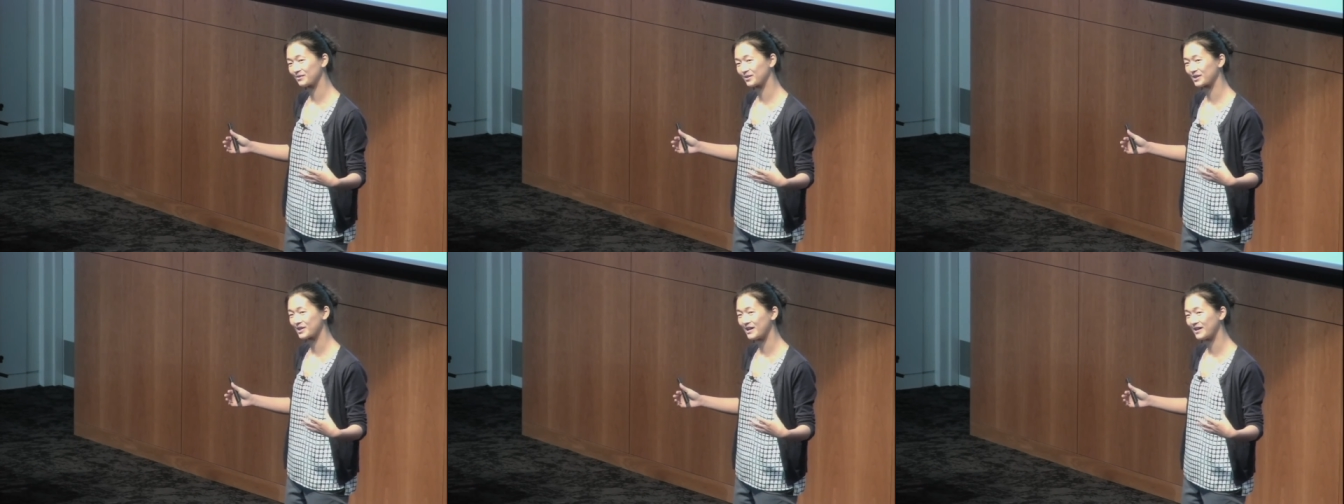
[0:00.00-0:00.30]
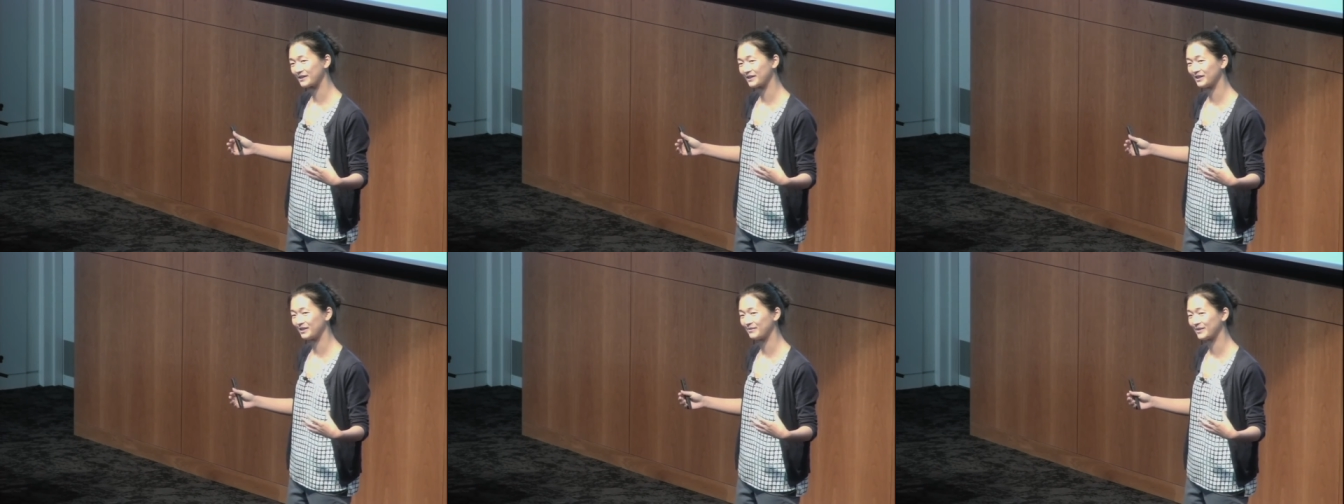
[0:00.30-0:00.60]
We're
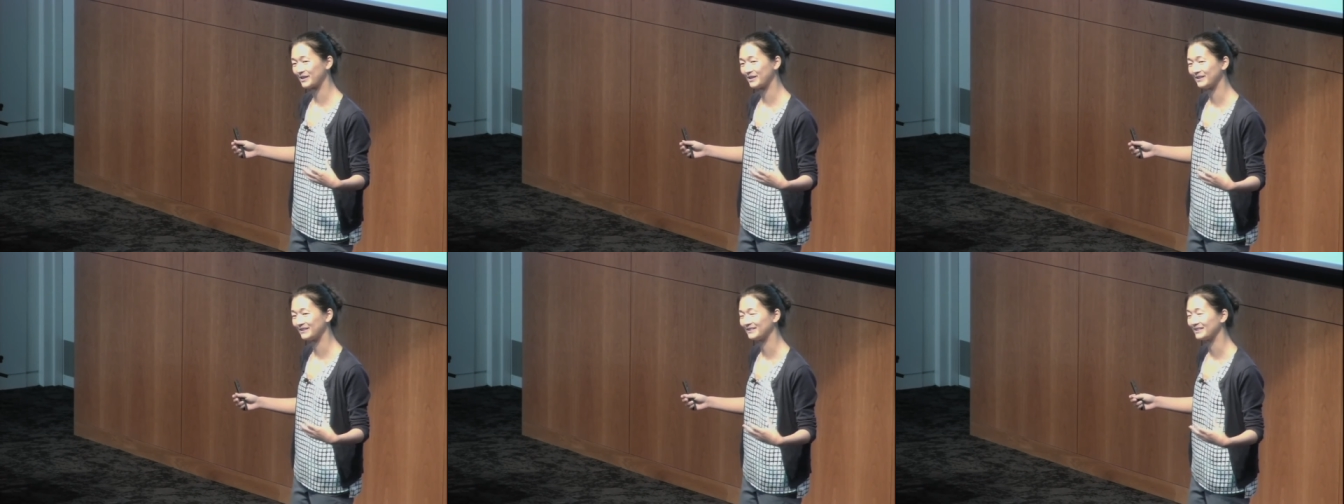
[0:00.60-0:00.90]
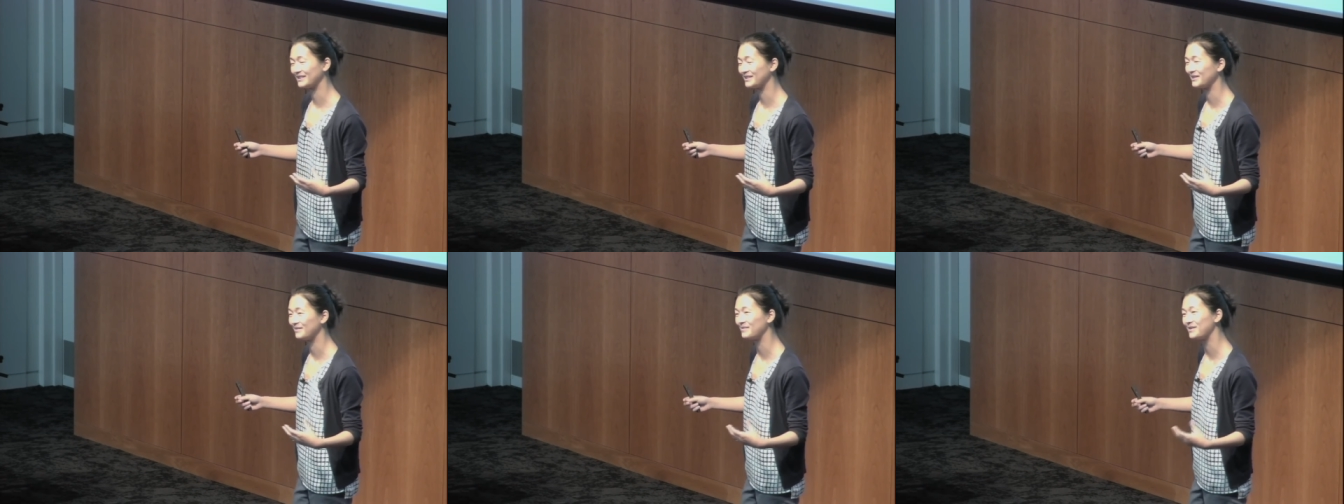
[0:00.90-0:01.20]
talking about,
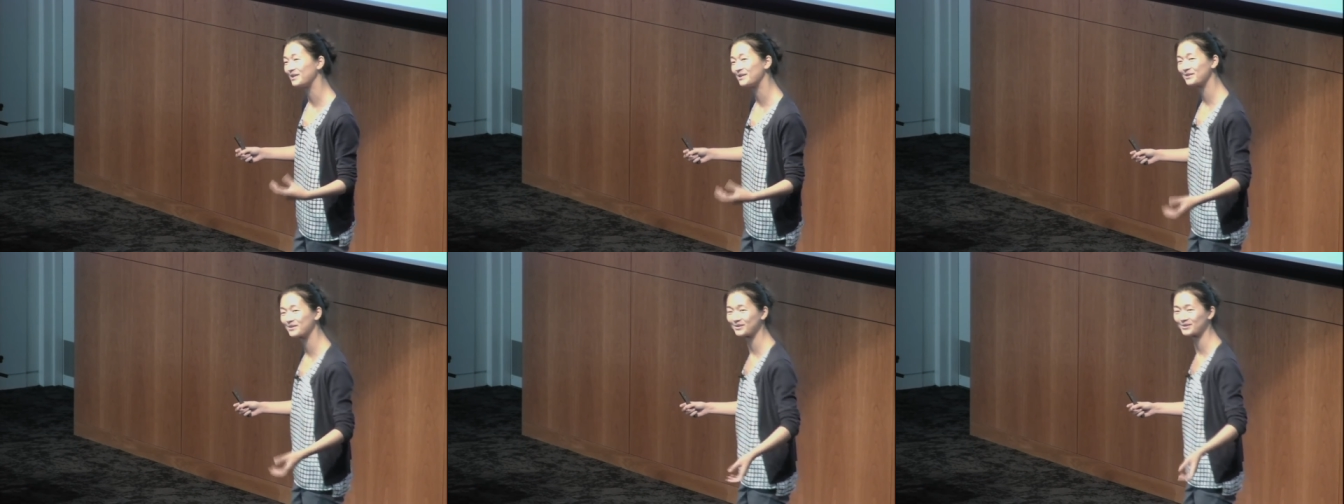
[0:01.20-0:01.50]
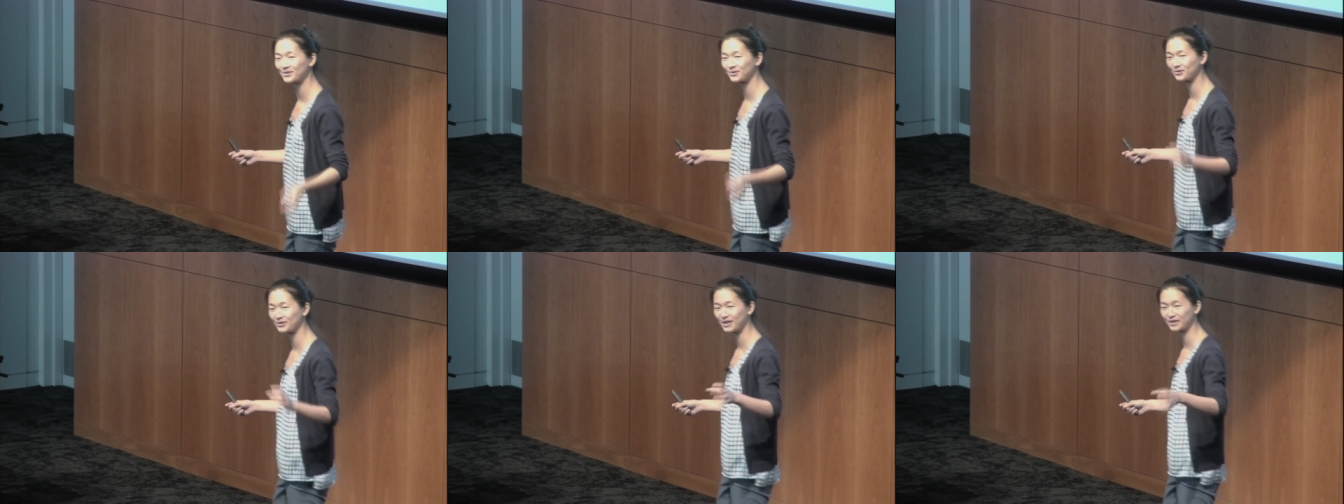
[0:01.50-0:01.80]
um, you know
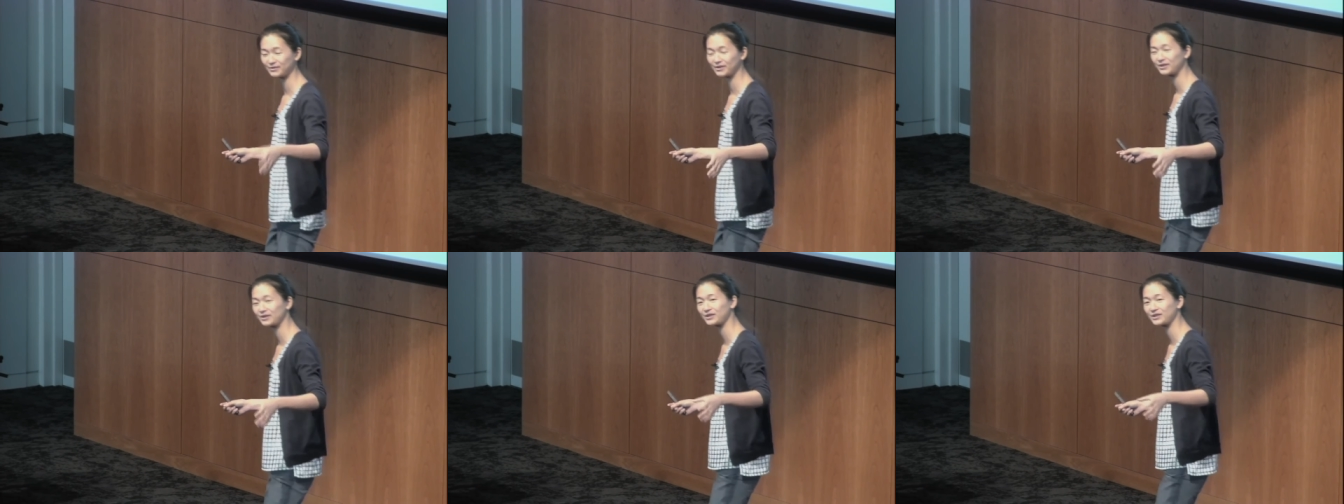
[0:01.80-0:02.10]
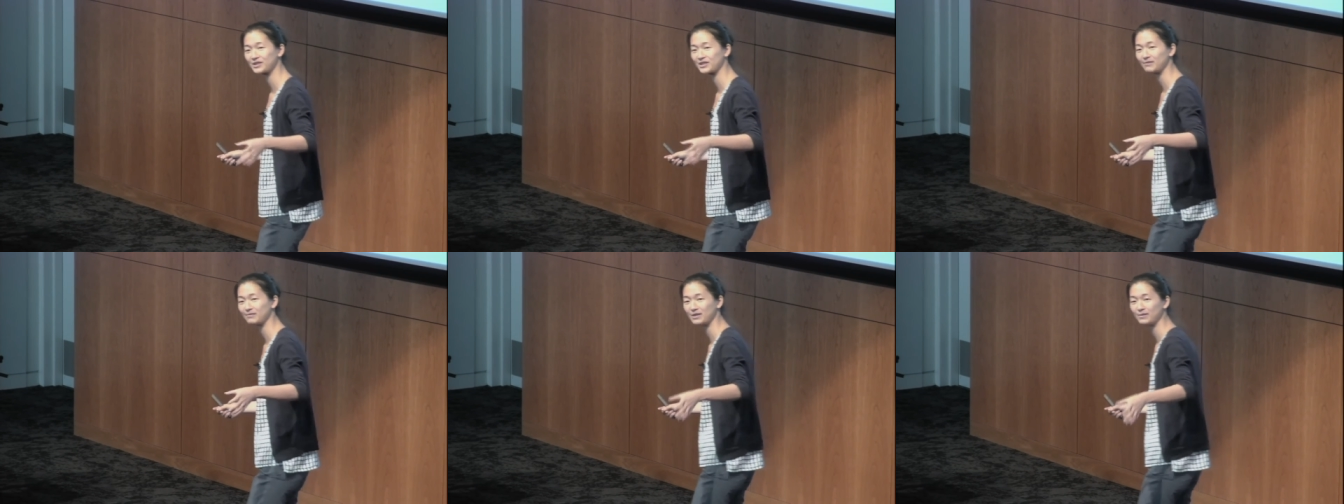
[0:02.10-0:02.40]
those quad
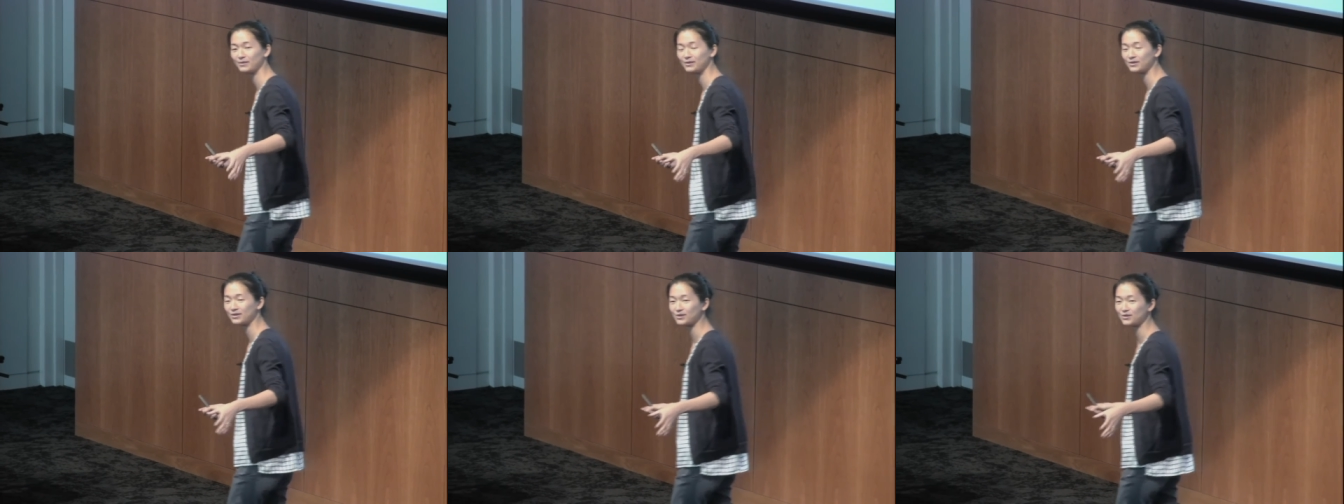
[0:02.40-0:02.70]
rotors that people